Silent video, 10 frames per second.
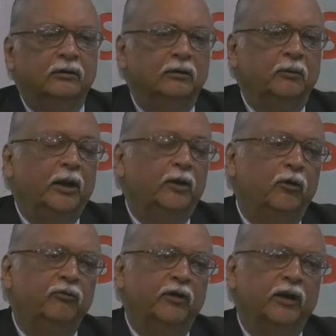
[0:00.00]
and
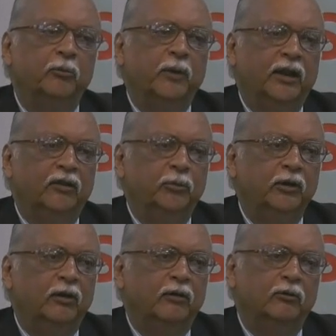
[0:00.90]
don't forget management,
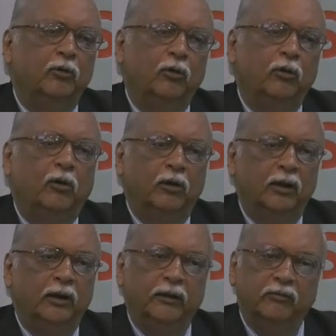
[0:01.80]
go
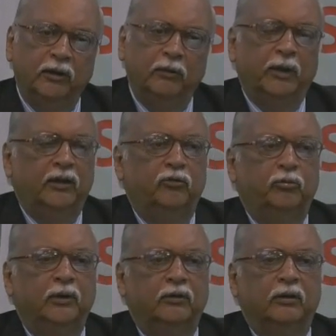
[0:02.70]
orderly even in
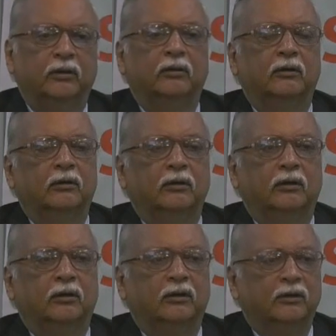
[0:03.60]
management.
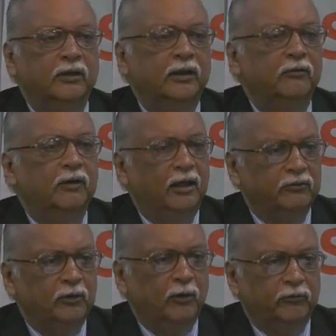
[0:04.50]
This is the
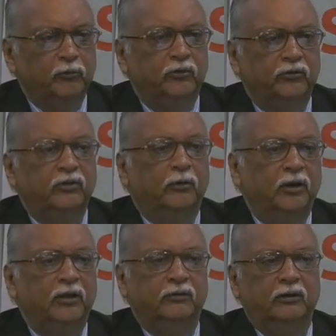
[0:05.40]
last lot of questions.
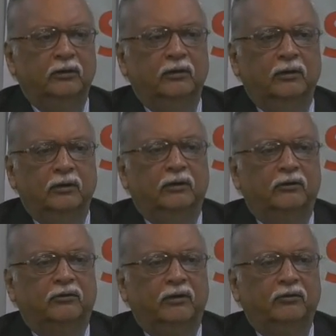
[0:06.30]
Nowadays, the
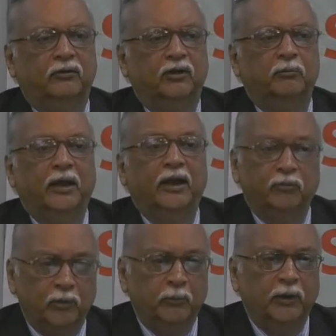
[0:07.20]
stress is on
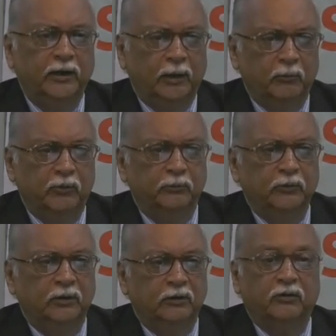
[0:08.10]
management many times.
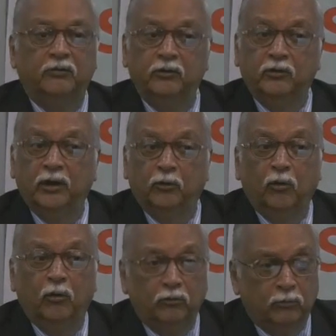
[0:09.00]
The stress is on echo also.